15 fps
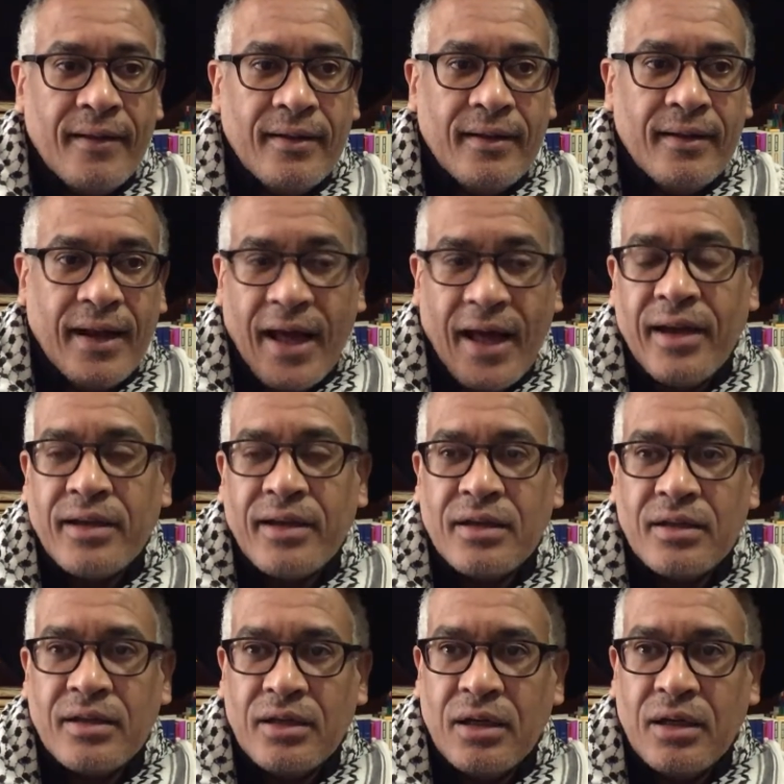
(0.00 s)

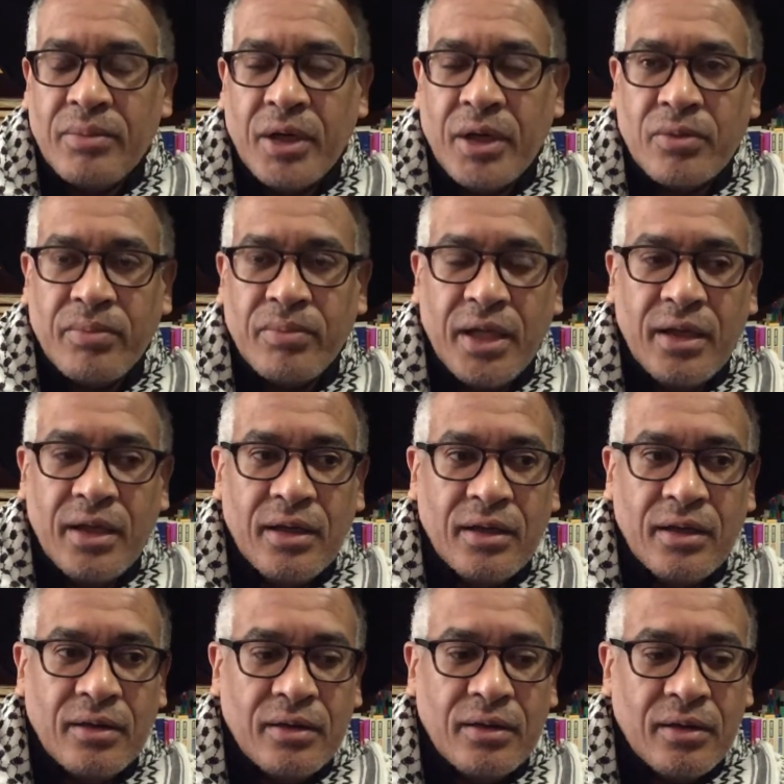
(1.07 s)
lack, about
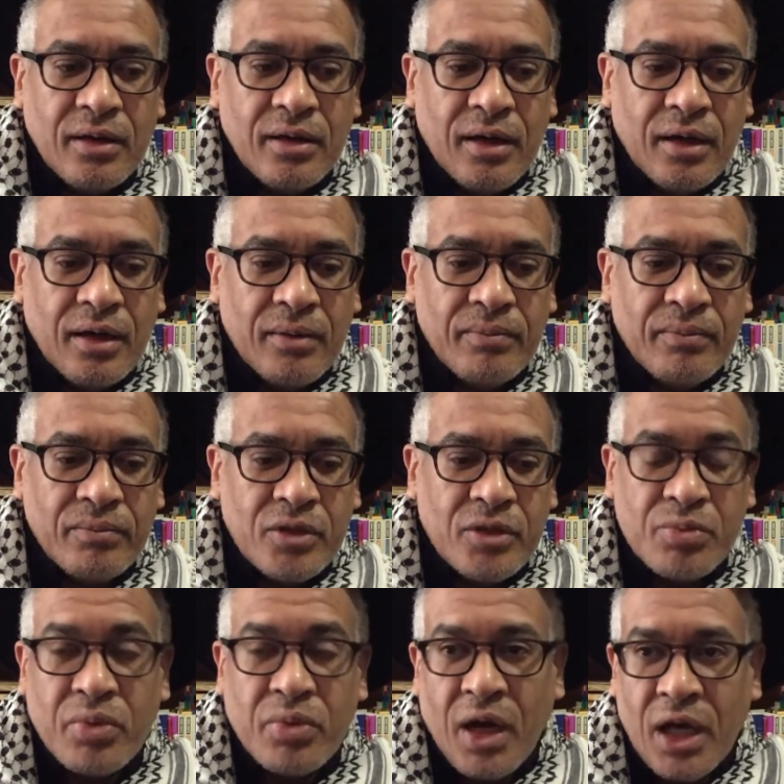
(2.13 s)
being
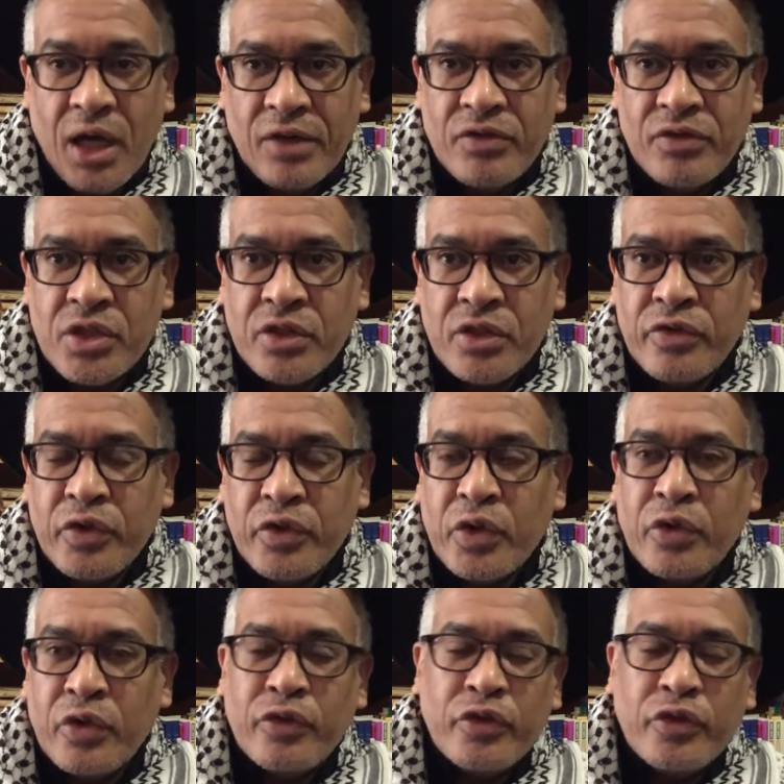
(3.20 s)
deprived of
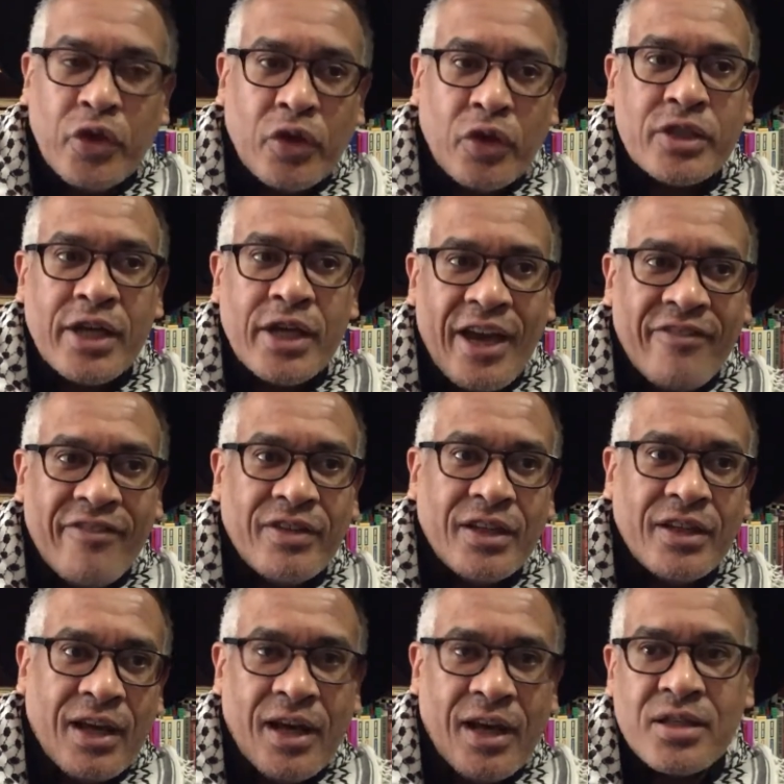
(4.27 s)
not having
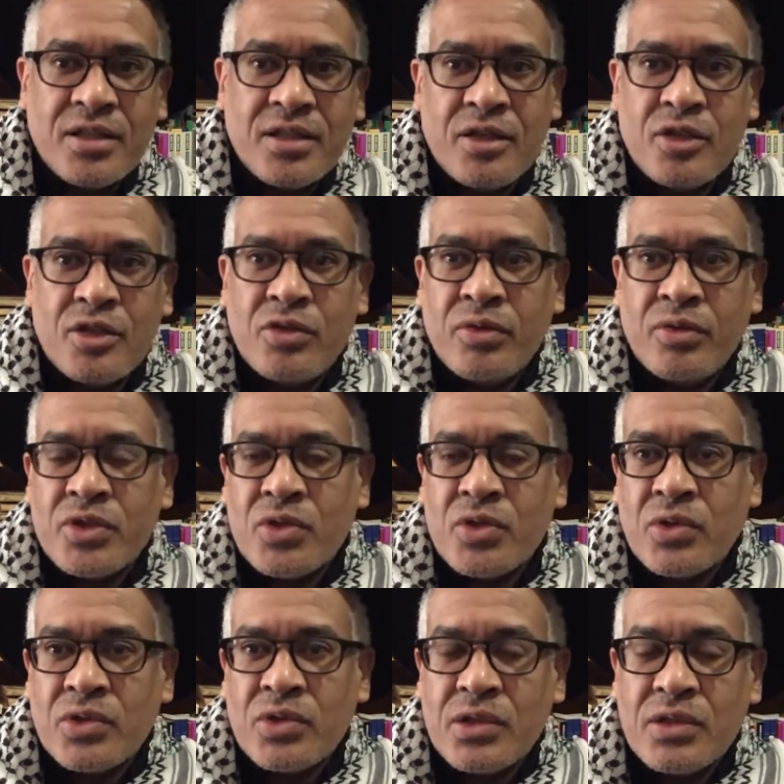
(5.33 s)
access to
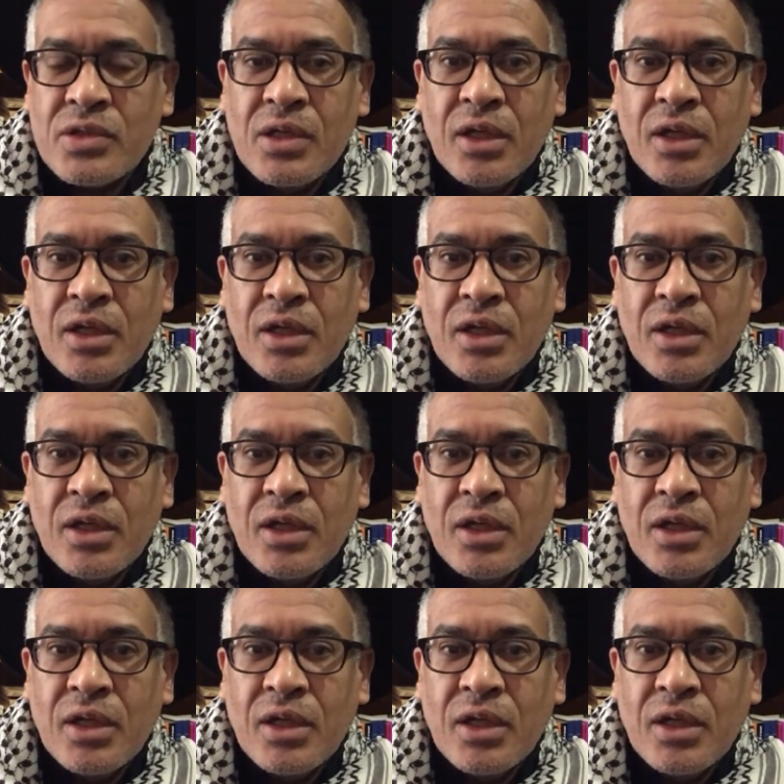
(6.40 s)
resources,